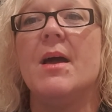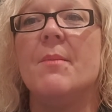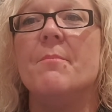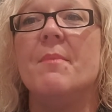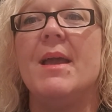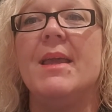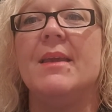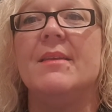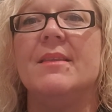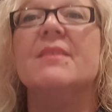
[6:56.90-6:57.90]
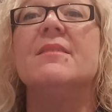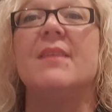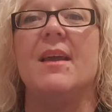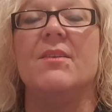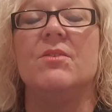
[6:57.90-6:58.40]
make this
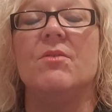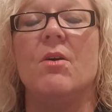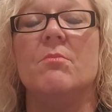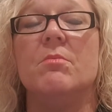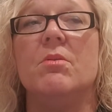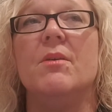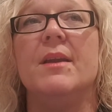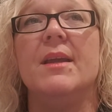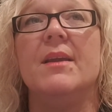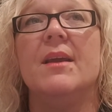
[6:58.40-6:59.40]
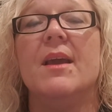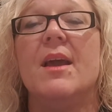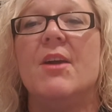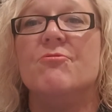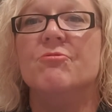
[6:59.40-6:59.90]
stage of onboarding
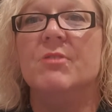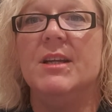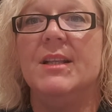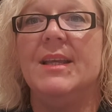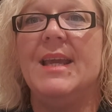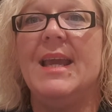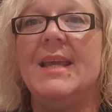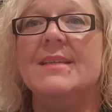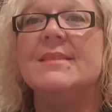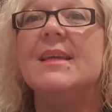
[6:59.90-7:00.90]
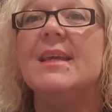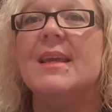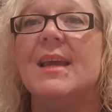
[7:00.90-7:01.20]
really easy